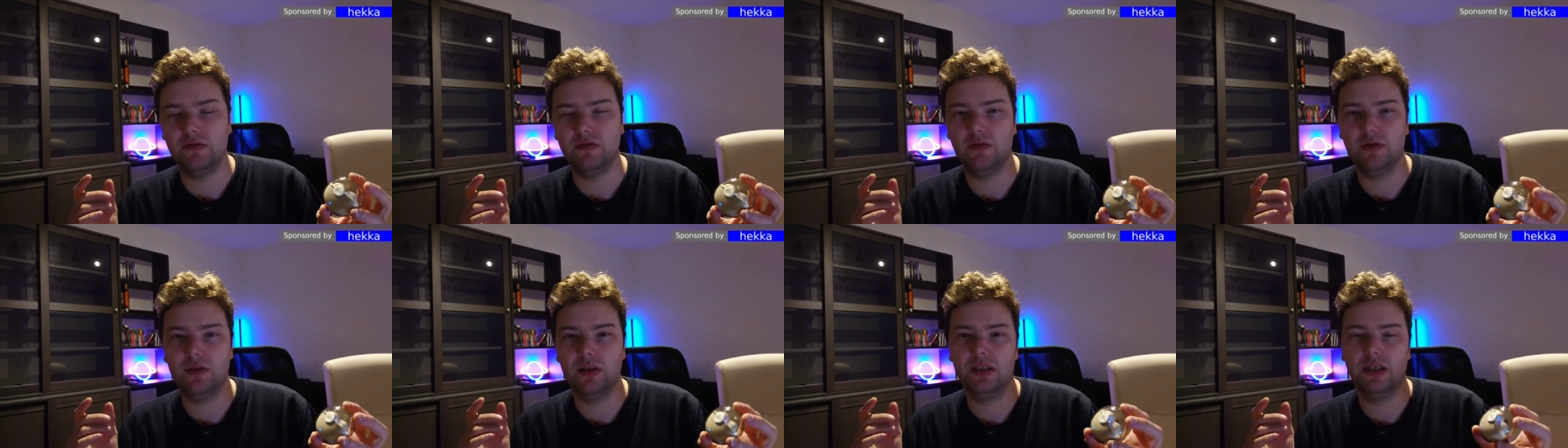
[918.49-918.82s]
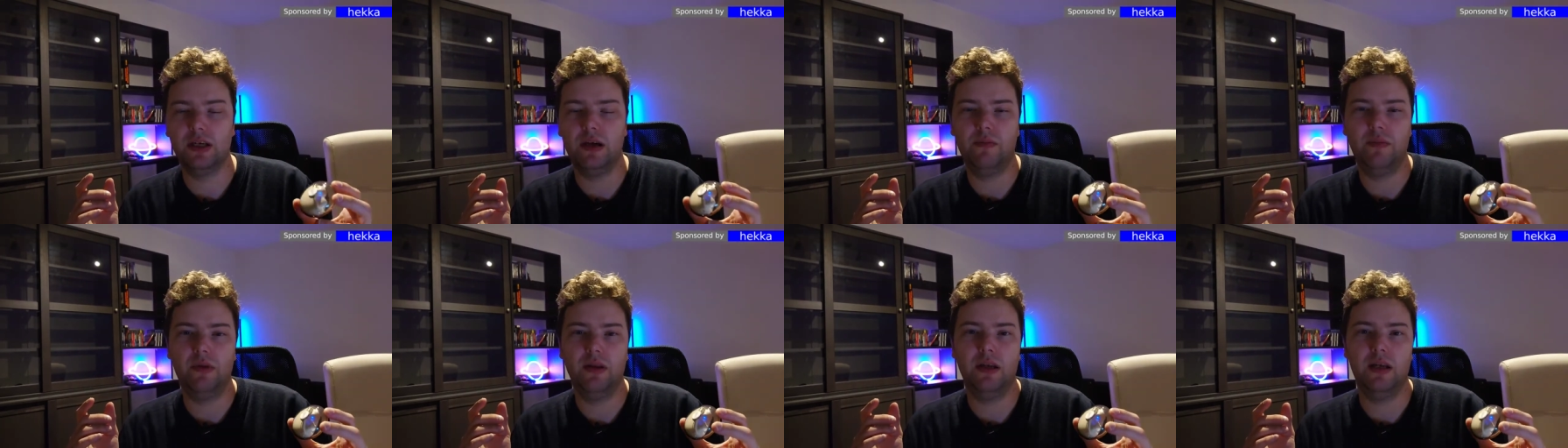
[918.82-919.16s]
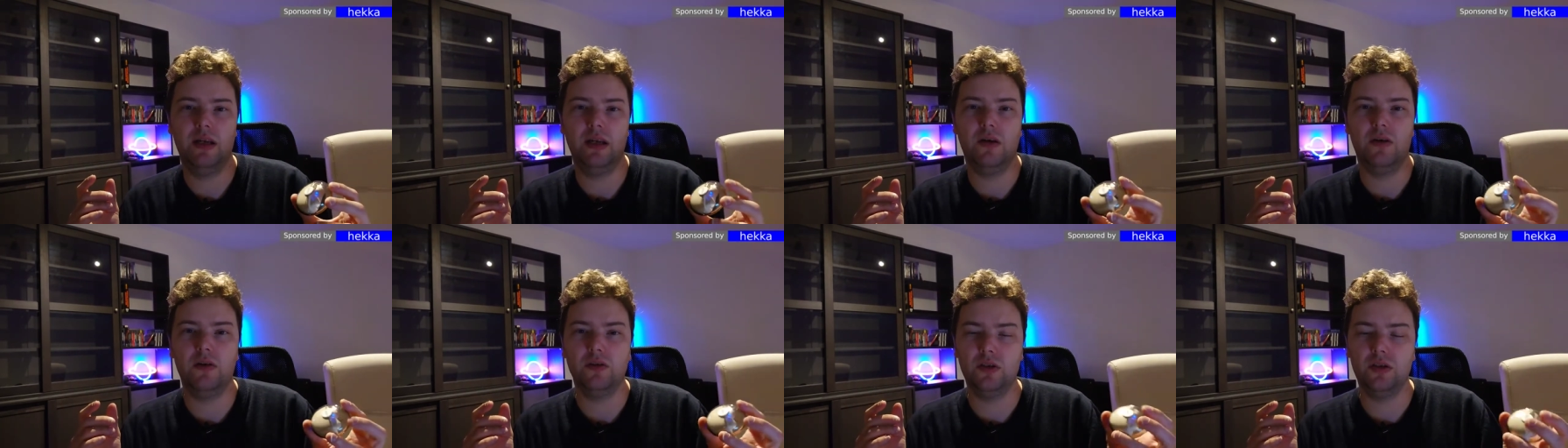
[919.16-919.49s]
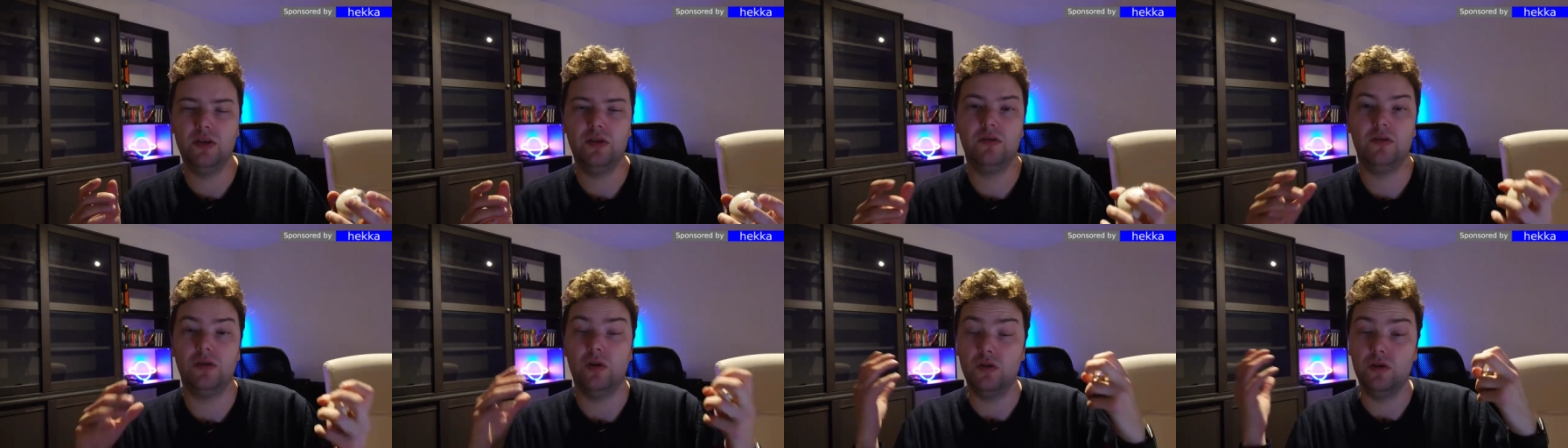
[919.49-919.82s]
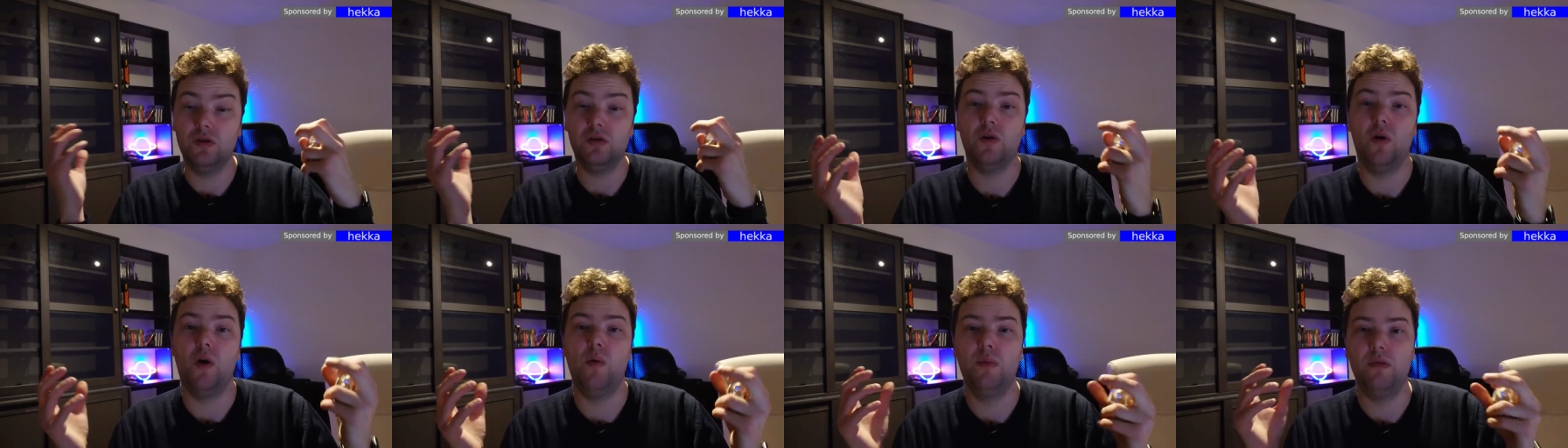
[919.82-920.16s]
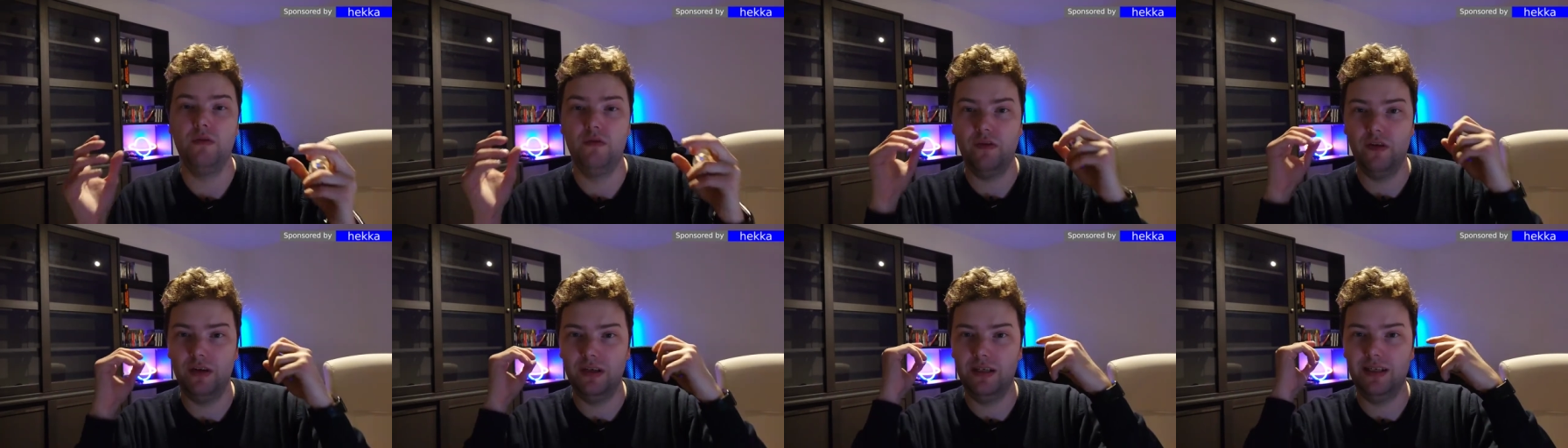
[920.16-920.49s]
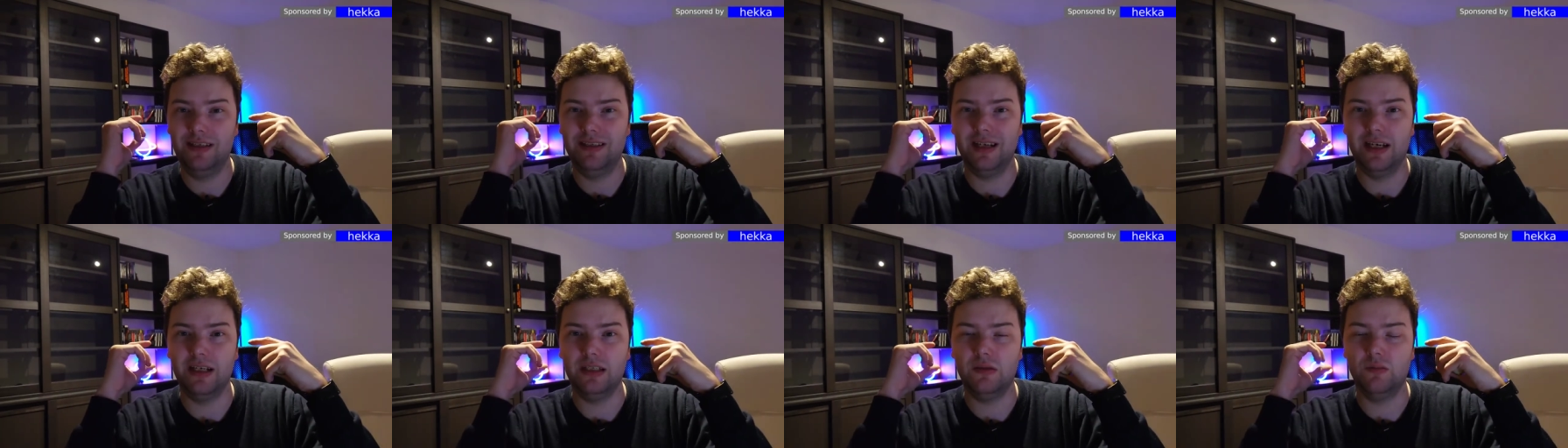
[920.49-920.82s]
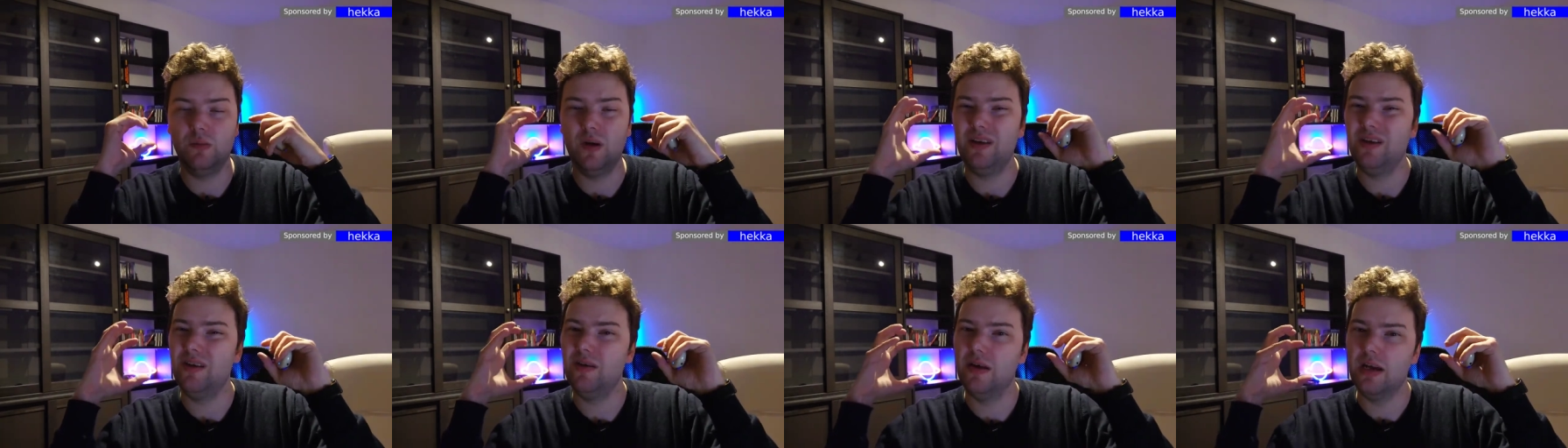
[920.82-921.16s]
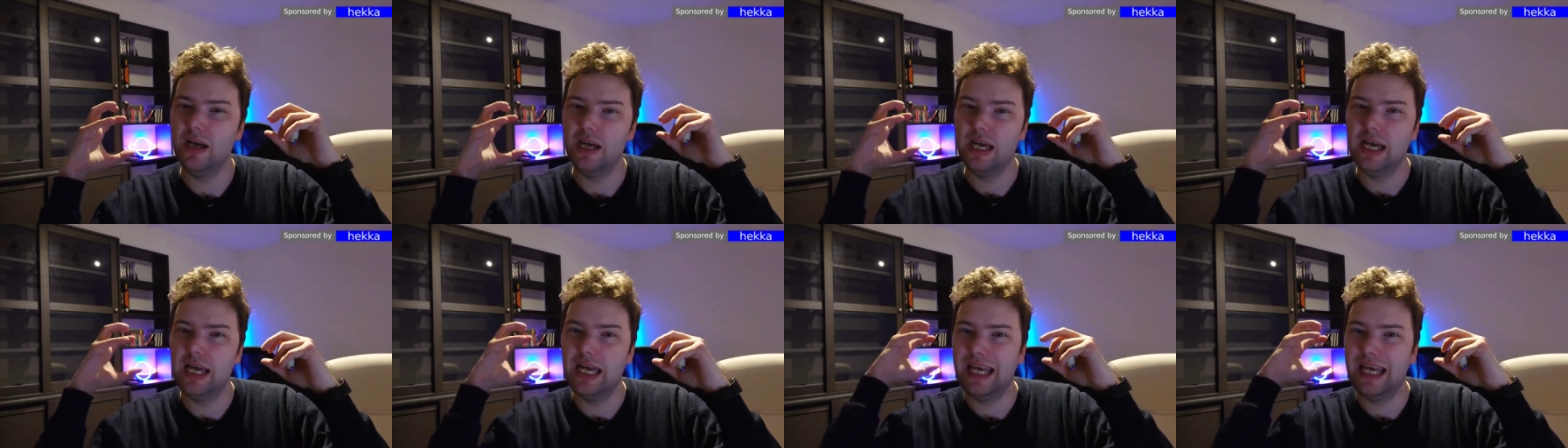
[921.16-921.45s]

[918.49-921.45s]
for example, that I also use also OpenFit designs, where you